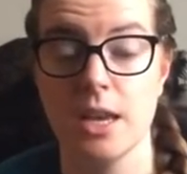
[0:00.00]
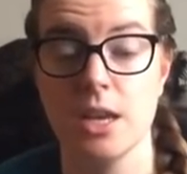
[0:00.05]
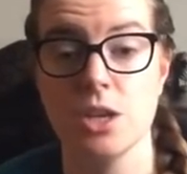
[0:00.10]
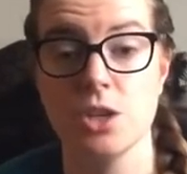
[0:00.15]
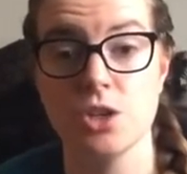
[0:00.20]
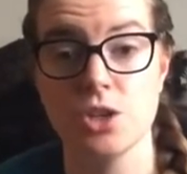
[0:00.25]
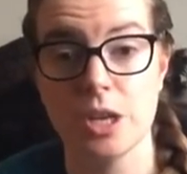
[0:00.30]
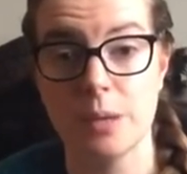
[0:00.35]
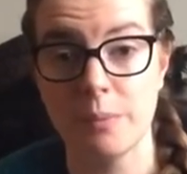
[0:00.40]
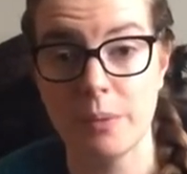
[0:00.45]

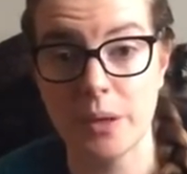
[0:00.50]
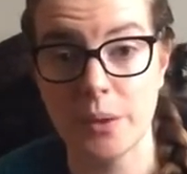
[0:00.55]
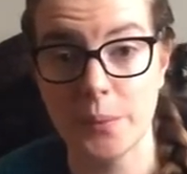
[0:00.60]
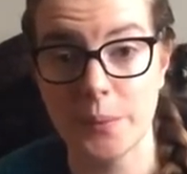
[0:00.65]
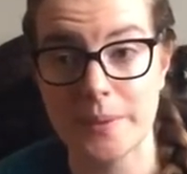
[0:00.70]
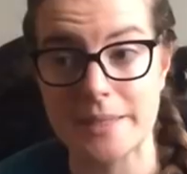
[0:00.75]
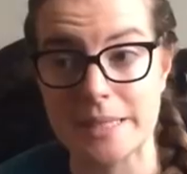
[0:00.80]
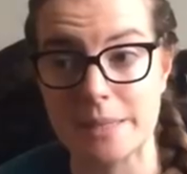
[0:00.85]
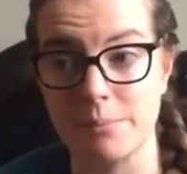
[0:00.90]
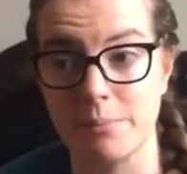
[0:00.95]
Shipping
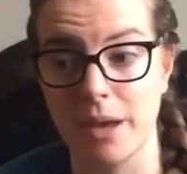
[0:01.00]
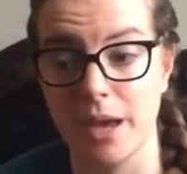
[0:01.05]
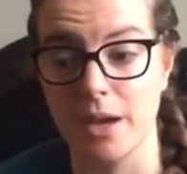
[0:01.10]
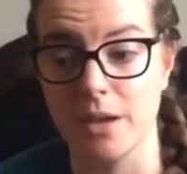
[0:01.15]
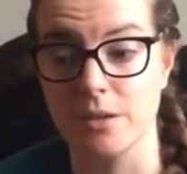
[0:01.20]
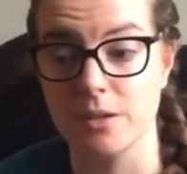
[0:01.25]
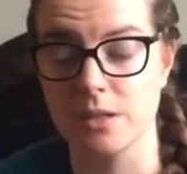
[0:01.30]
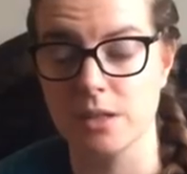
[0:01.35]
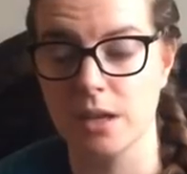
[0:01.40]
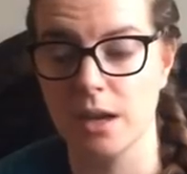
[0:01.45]
was
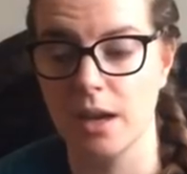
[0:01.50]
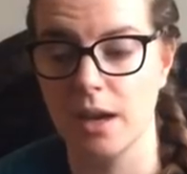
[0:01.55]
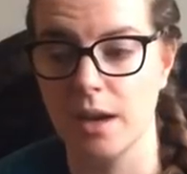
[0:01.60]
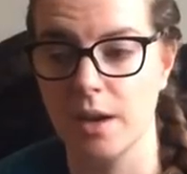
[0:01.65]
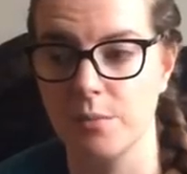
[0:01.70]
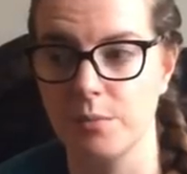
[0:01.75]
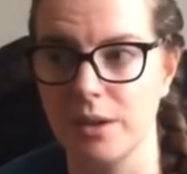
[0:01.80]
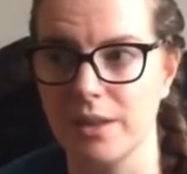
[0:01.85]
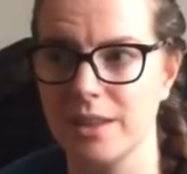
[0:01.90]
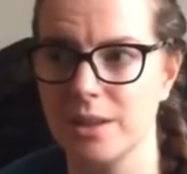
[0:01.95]
about,
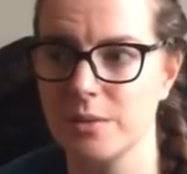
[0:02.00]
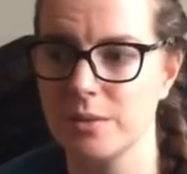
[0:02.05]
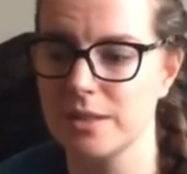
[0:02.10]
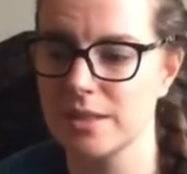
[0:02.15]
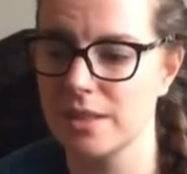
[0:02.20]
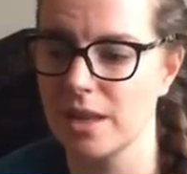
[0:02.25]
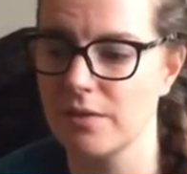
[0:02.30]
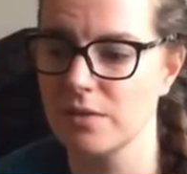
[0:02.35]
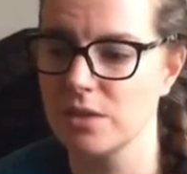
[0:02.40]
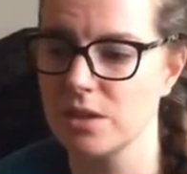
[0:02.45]
um, I think it was
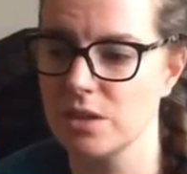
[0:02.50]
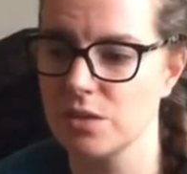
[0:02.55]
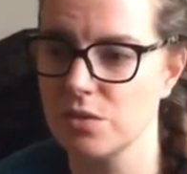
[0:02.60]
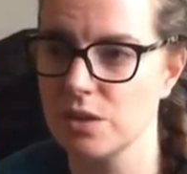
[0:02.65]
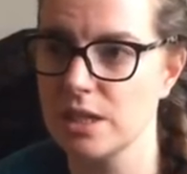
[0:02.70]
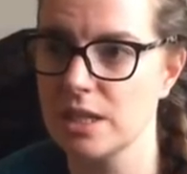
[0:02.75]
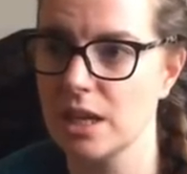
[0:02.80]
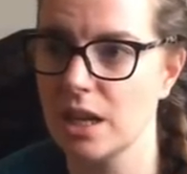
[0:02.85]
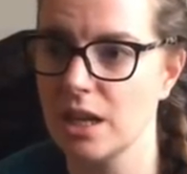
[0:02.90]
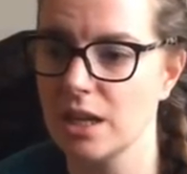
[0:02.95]

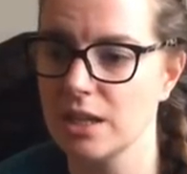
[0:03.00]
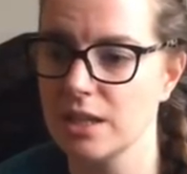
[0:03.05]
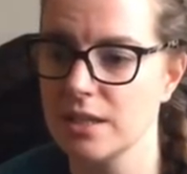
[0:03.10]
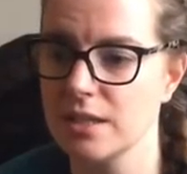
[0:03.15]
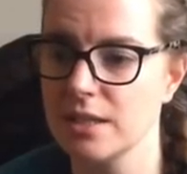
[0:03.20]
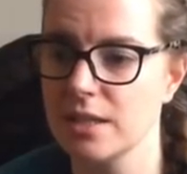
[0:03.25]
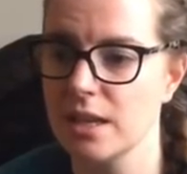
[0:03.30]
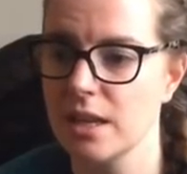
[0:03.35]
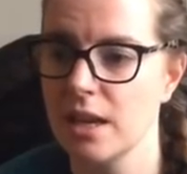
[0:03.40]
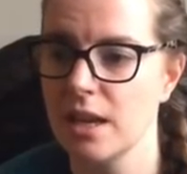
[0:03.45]

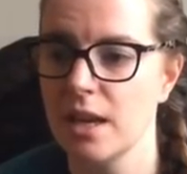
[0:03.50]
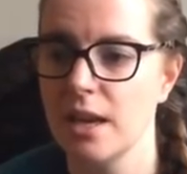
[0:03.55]
$73.